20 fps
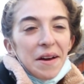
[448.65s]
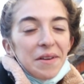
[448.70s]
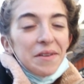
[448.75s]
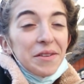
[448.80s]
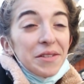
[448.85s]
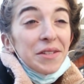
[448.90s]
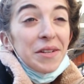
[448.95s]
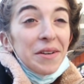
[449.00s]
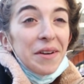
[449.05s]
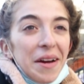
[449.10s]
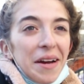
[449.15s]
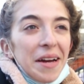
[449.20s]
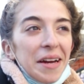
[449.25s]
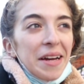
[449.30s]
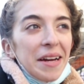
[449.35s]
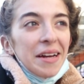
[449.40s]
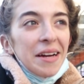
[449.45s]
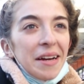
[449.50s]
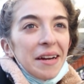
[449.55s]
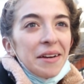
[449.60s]
It was
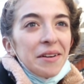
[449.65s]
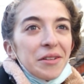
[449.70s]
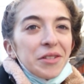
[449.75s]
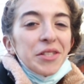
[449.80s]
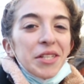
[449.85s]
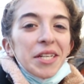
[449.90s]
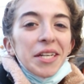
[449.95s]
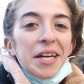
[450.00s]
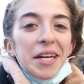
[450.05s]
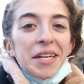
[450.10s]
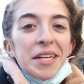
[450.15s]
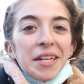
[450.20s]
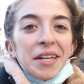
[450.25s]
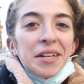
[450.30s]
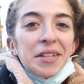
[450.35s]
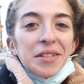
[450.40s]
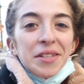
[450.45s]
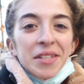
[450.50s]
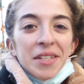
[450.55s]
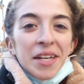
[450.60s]
alright. It was like
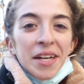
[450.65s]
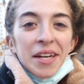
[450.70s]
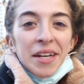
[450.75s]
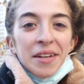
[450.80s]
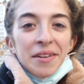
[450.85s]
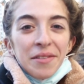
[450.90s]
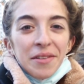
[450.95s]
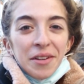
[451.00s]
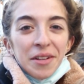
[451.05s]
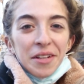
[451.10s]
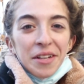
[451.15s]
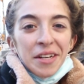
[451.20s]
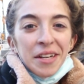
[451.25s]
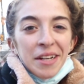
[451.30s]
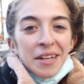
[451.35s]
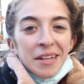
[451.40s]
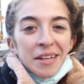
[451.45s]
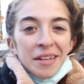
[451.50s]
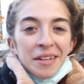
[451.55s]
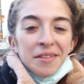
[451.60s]
any other day,
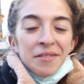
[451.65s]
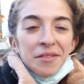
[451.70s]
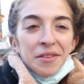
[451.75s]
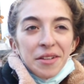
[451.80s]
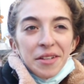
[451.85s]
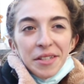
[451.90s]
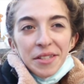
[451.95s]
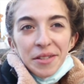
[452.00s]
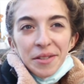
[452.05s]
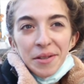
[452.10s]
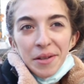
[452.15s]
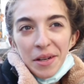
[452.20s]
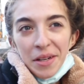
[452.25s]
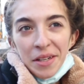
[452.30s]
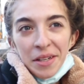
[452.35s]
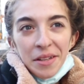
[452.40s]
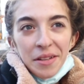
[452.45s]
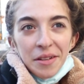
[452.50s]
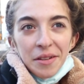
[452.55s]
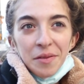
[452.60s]
really. I didn't really do
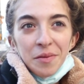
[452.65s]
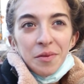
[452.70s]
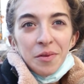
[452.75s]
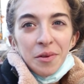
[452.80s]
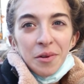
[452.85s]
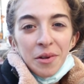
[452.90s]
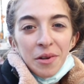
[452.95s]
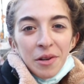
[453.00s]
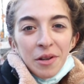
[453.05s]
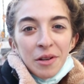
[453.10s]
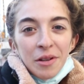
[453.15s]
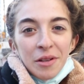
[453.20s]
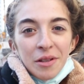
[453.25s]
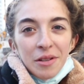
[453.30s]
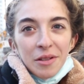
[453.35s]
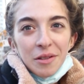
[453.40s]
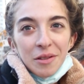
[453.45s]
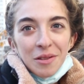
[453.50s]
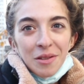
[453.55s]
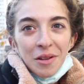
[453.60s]

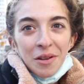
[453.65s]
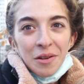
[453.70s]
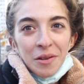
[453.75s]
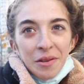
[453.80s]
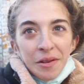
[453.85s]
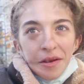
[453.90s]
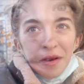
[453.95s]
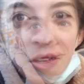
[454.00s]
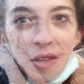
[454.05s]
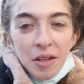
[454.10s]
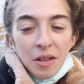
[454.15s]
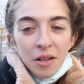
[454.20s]
anything.